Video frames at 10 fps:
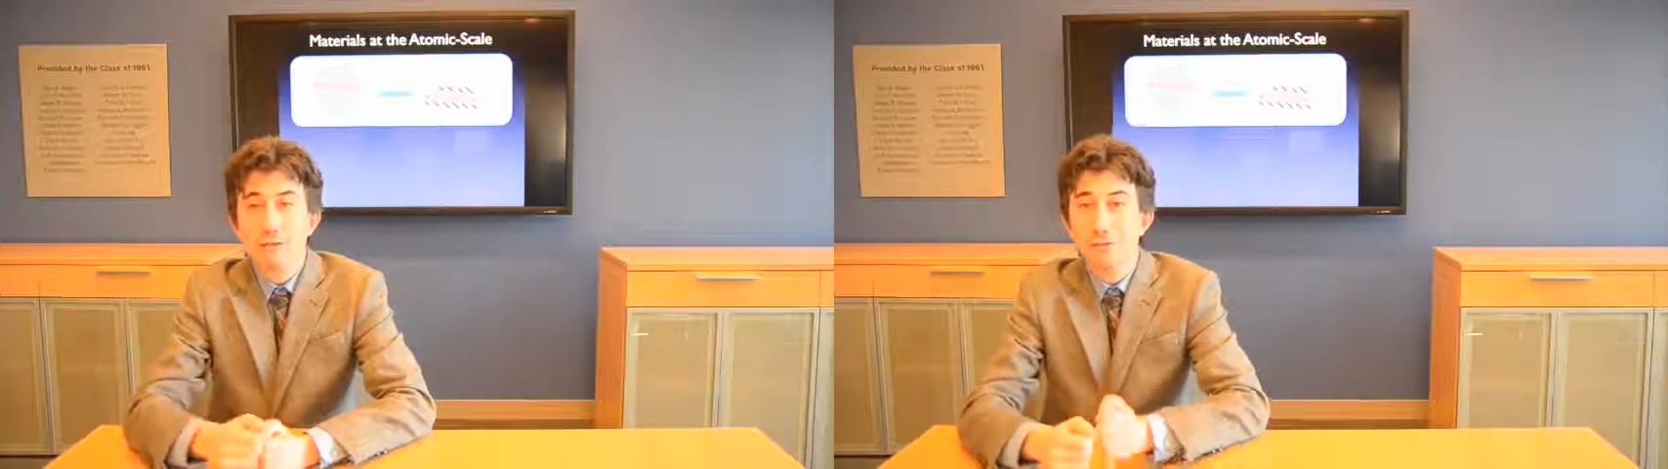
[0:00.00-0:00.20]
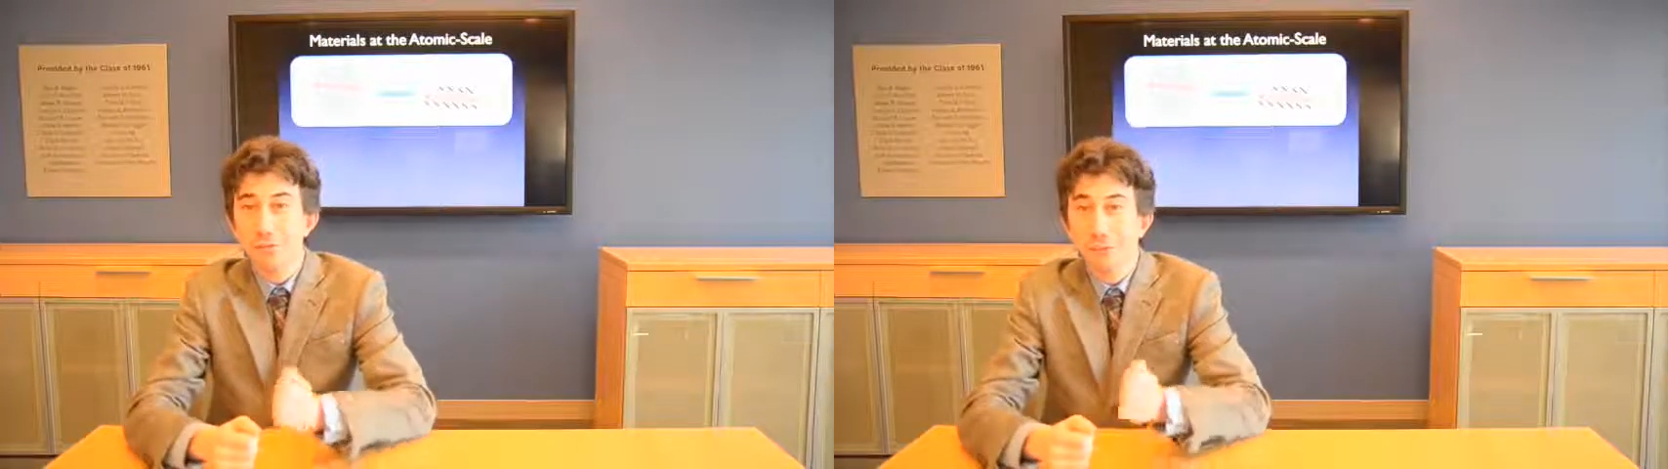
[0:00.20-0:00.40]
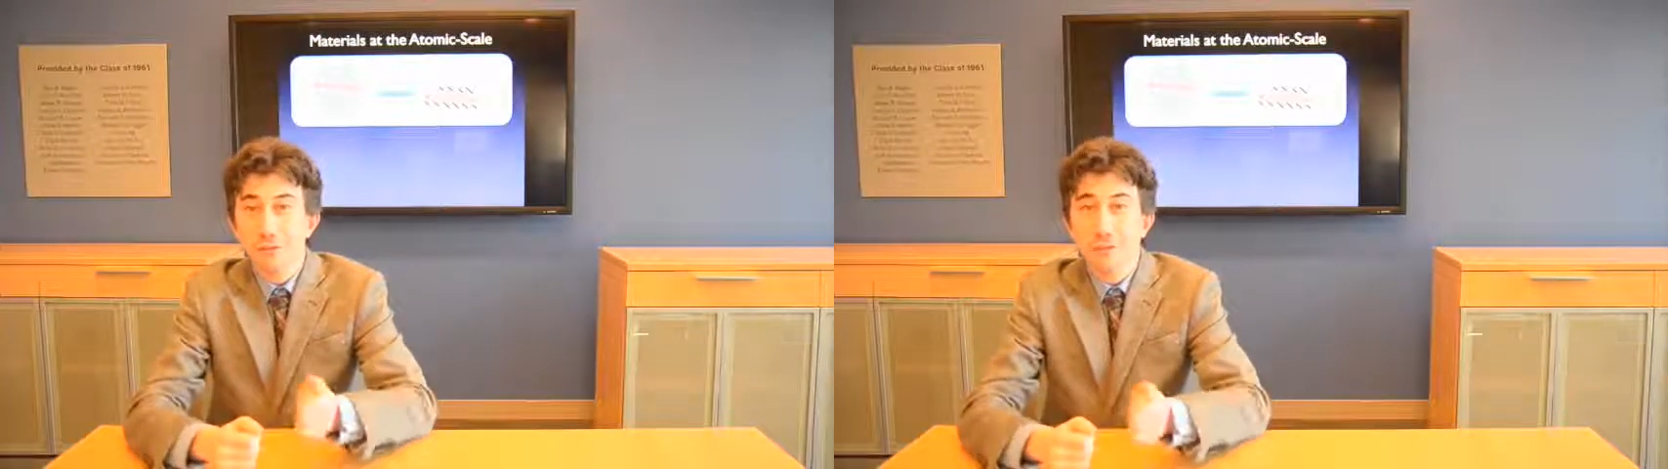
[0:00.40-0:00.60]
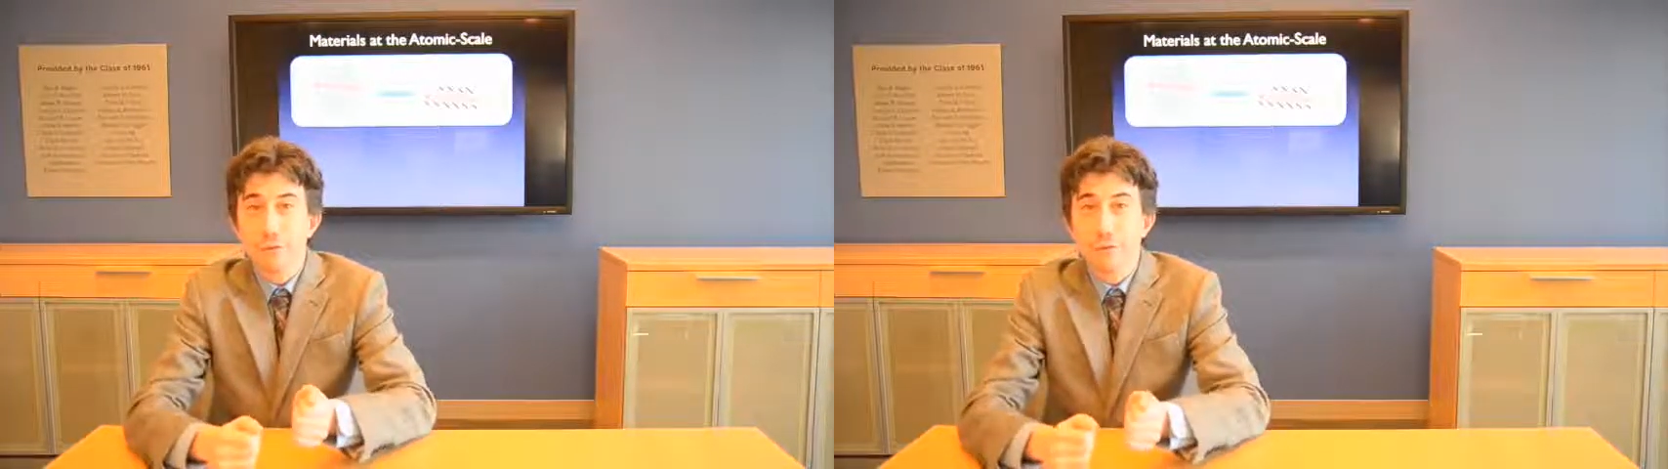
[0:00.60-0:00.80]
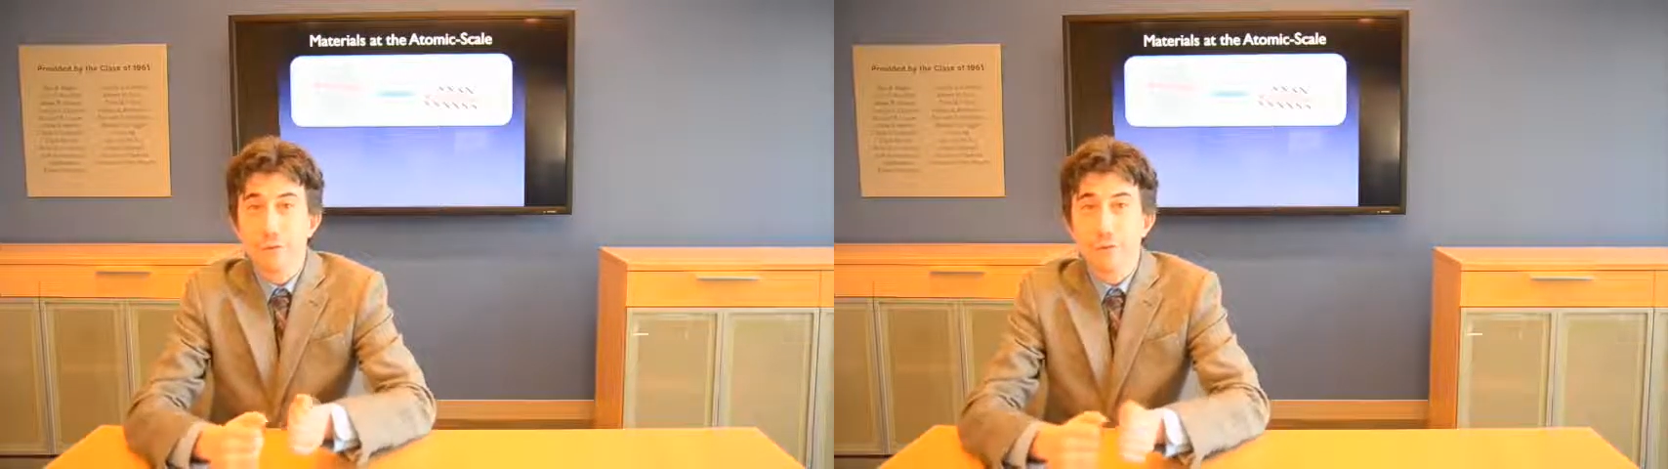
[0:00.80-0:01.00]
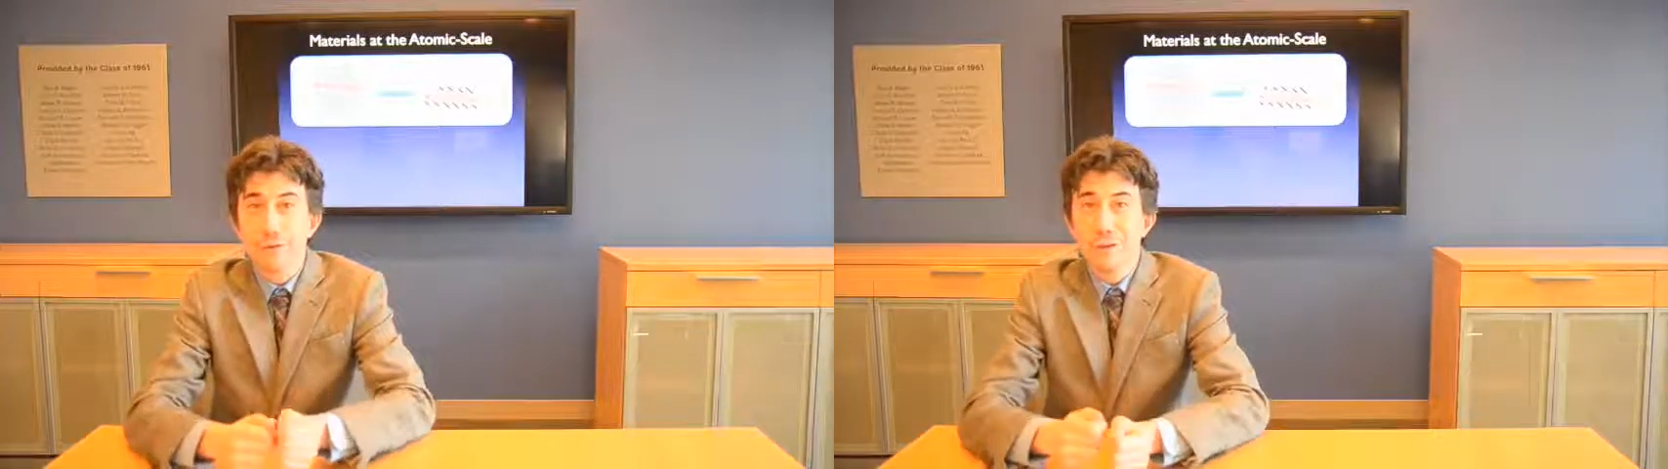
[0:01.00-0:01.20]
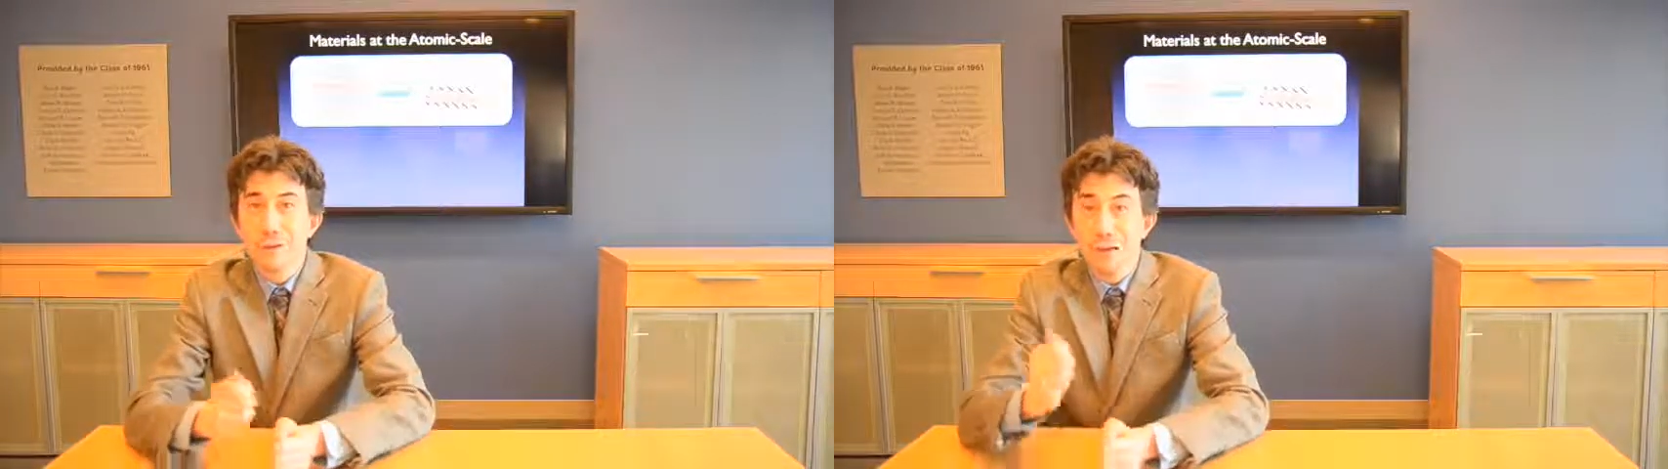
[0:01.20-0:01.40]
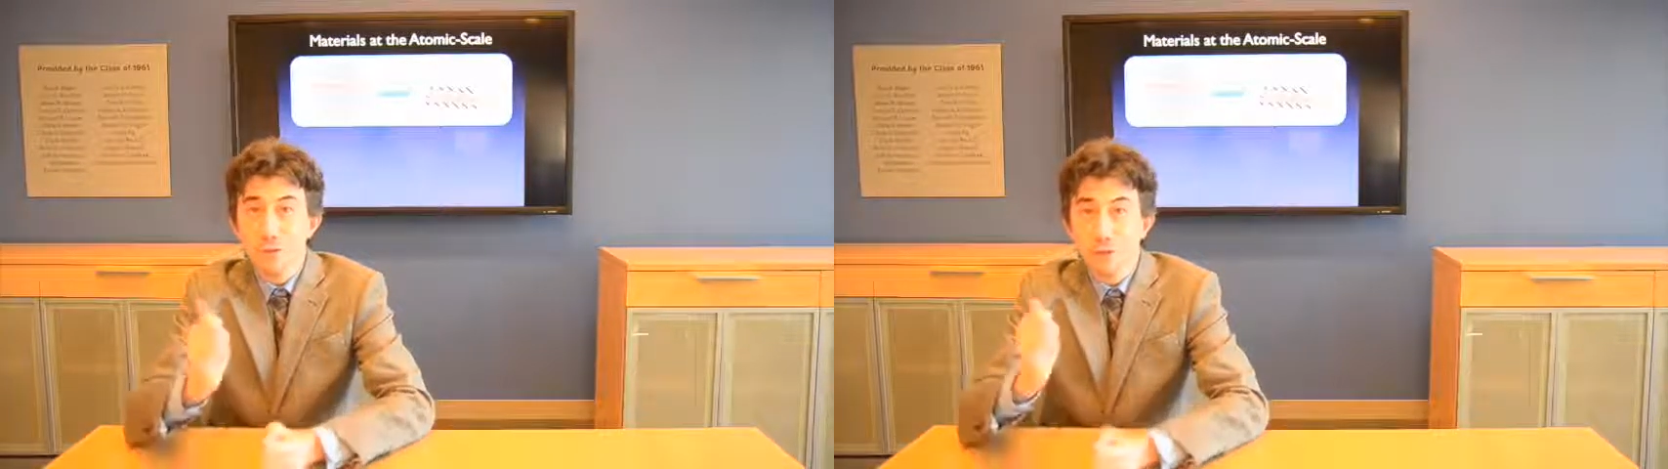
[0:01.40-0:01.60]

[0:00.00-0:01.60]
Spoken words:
sensors, and